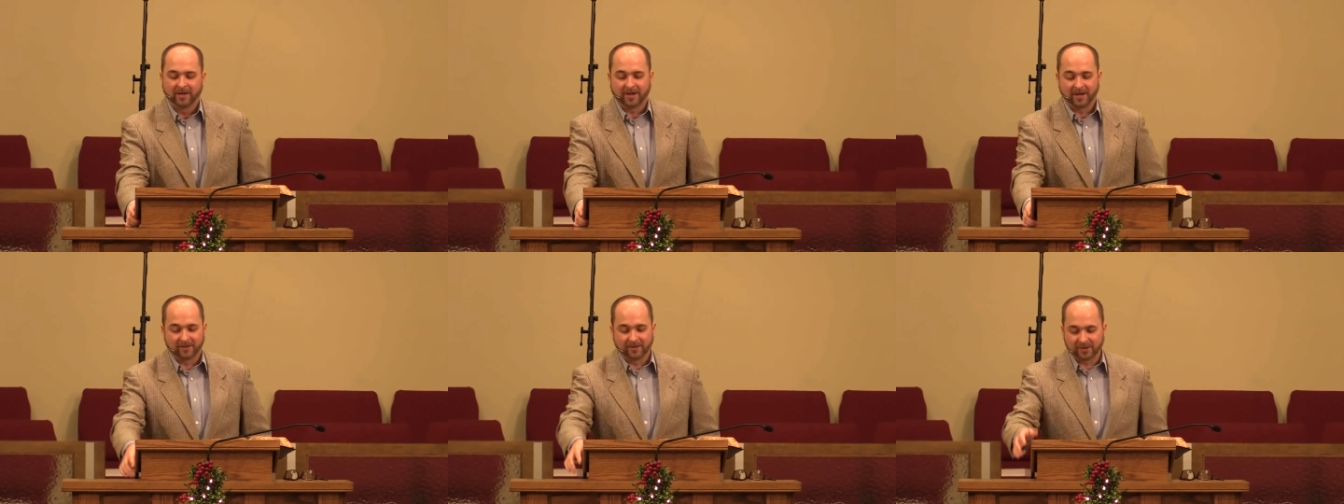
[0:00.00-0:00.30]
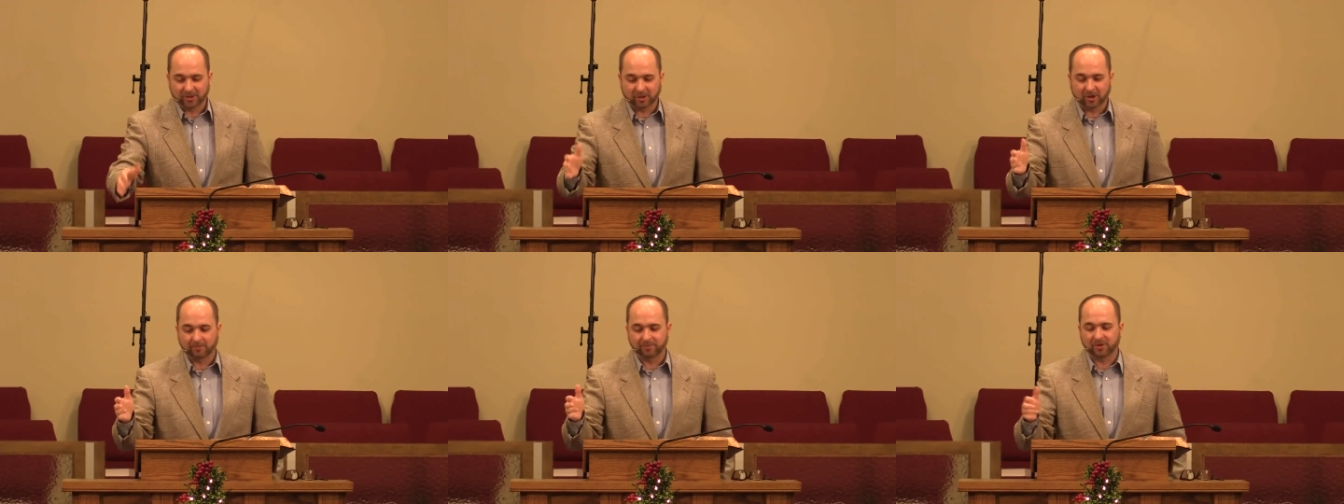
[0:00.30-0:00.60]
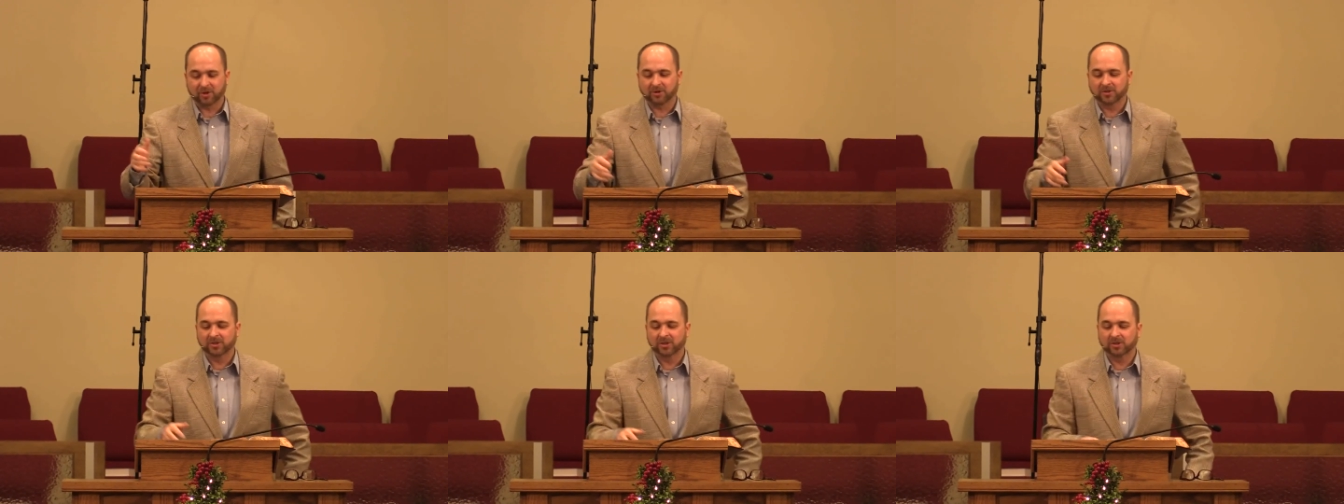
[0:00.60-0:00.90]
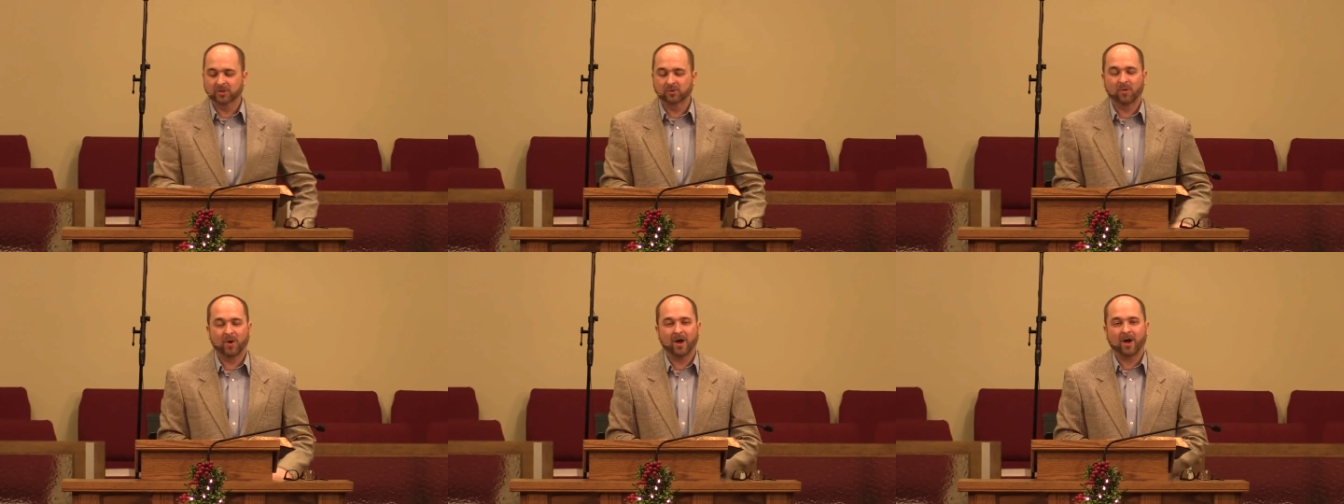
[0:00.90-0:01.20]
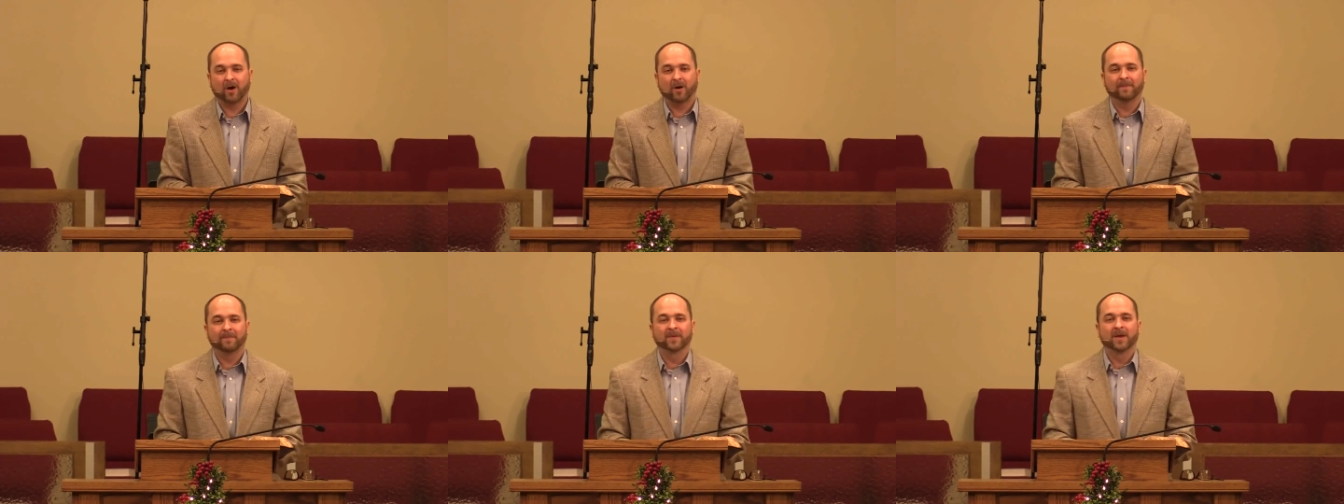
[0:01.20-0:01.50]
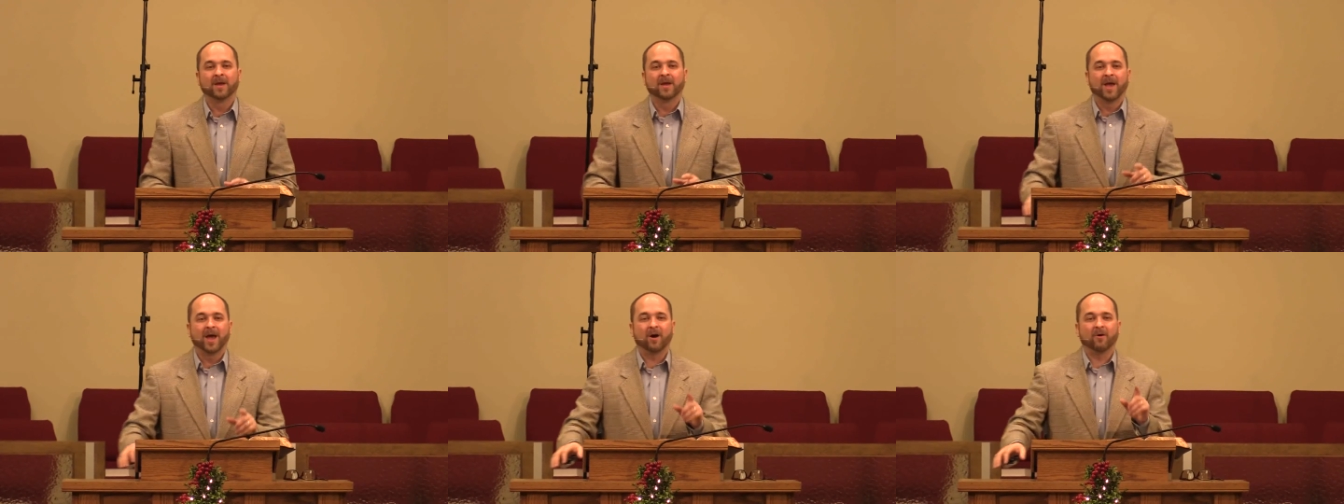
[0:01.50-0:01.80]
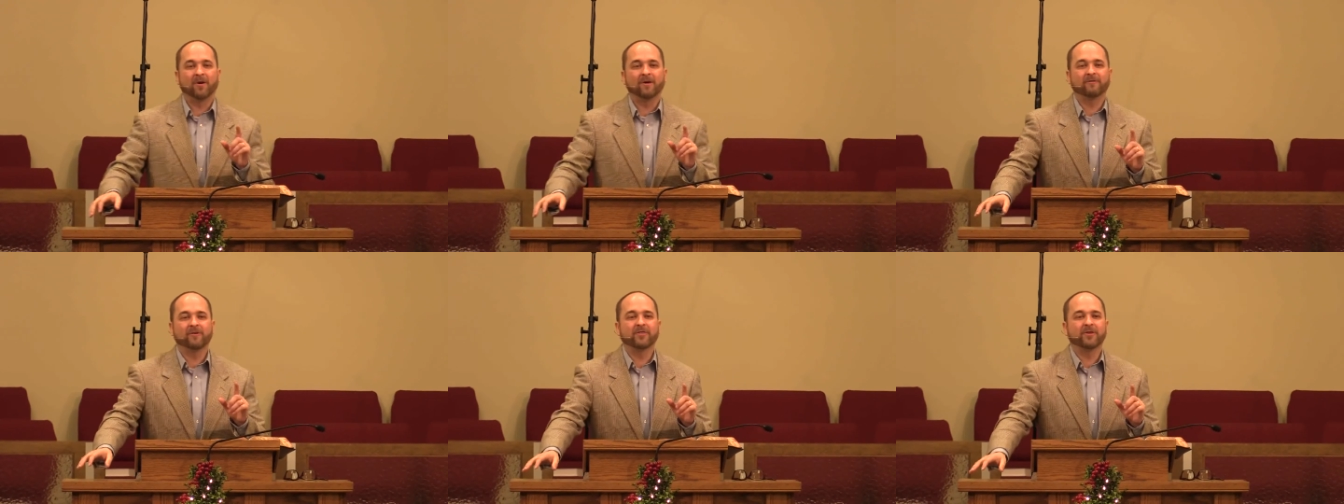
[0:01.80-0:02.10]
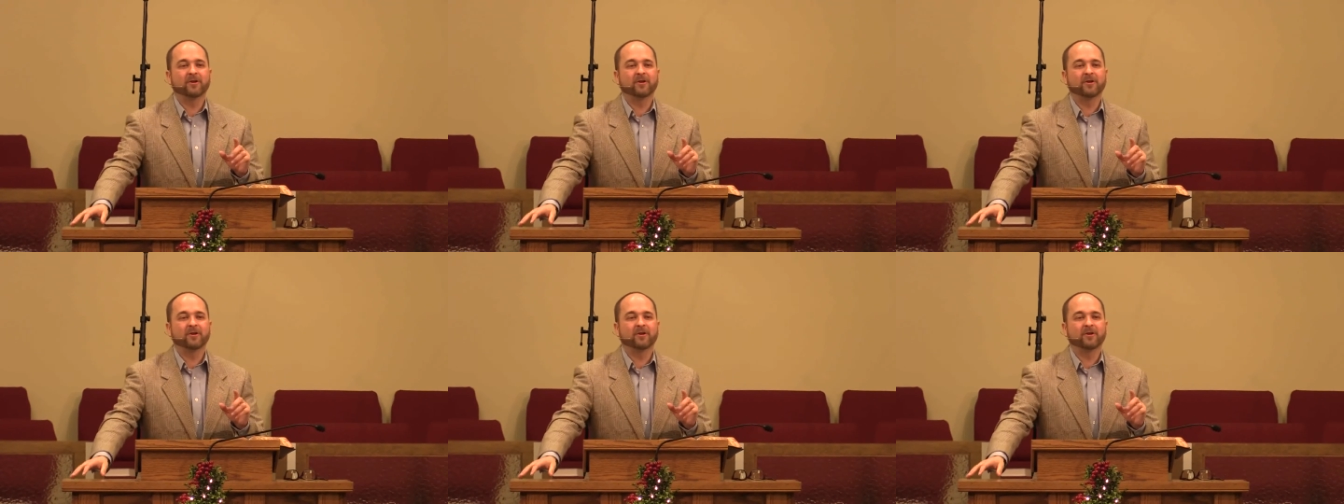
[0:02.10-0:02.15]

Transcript: in the scriptures as well. However,